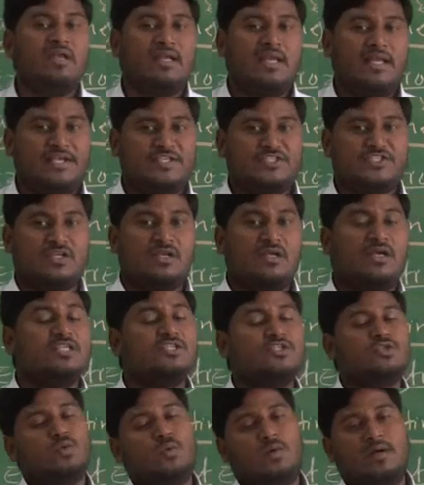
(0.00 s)
in next
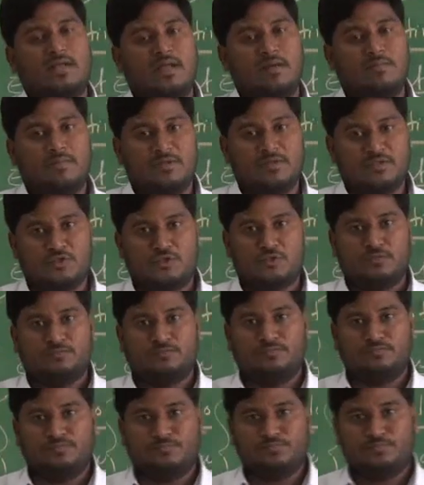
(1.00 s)
class what
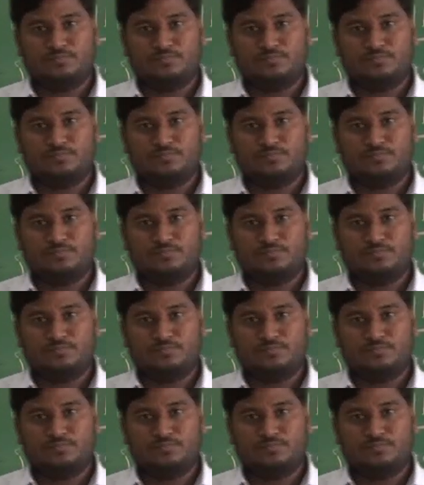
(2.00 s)
happens.